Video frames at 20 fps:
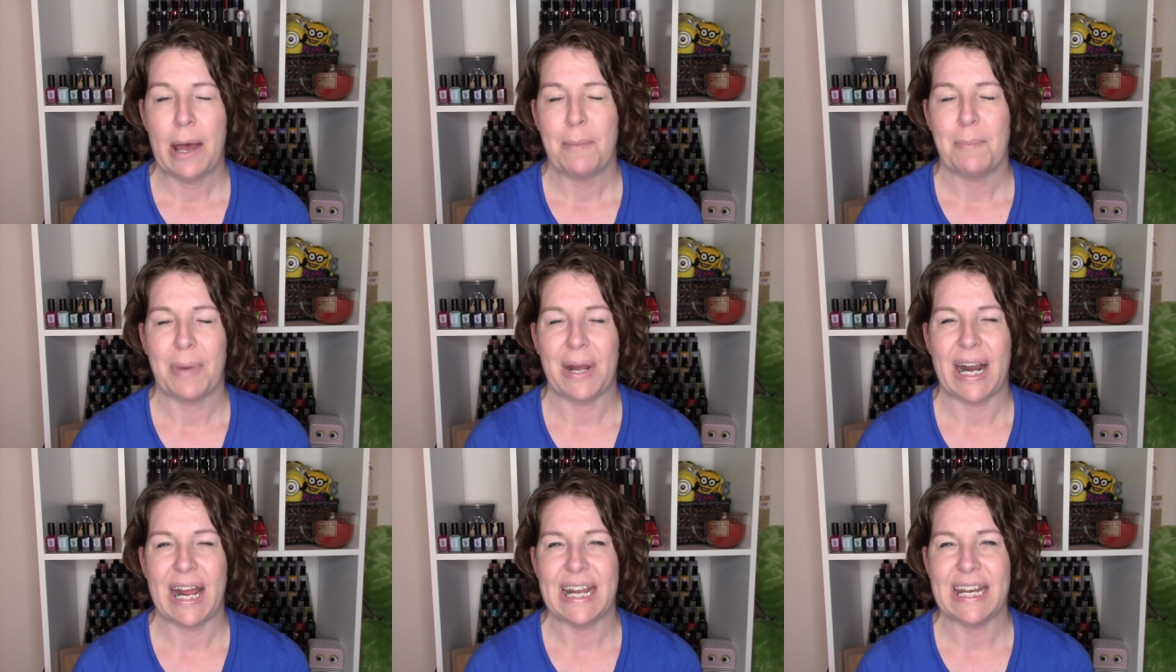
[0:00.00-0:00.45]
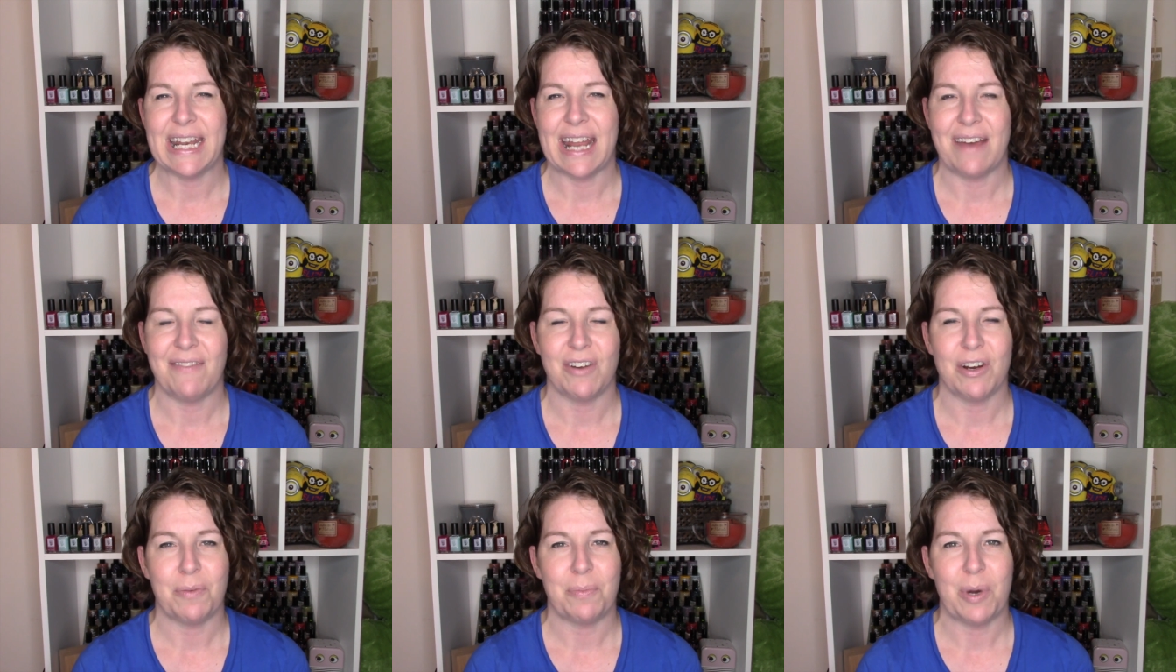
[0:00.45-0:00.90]
but I
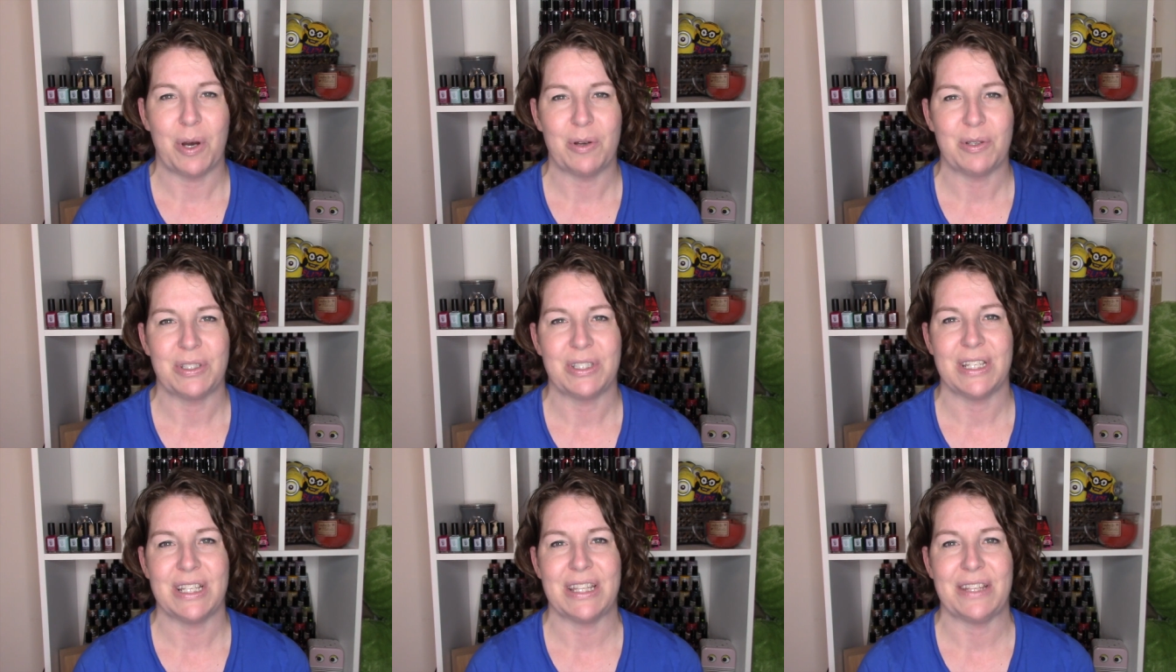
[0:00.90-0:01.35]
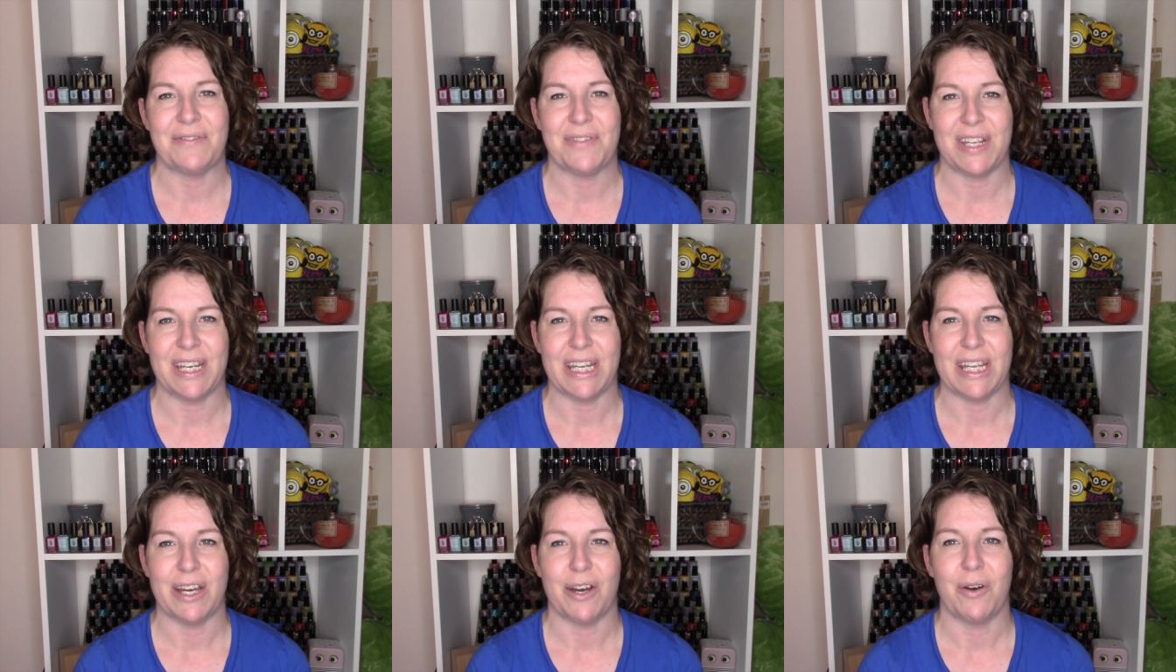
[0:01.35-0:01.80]
never posted the
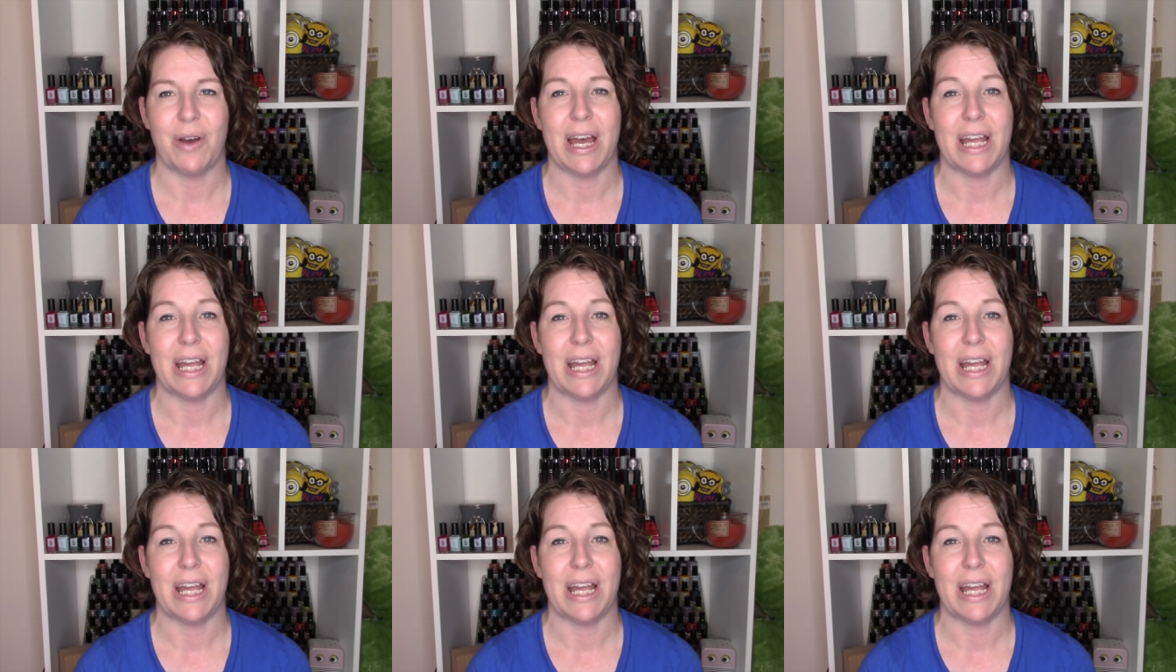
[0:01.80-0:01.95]
video,